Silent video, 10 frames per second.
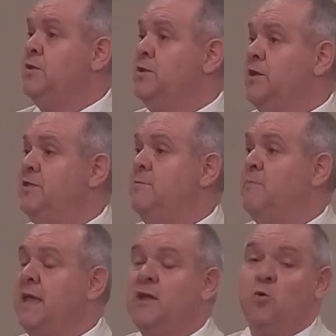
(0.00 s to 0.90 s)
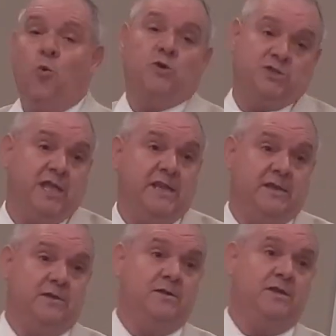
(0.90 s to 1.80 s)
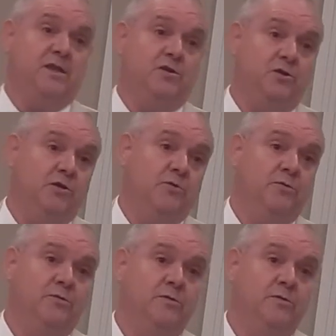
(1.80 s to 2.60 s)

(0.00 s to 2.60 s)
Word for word: Nothing man or Satan can do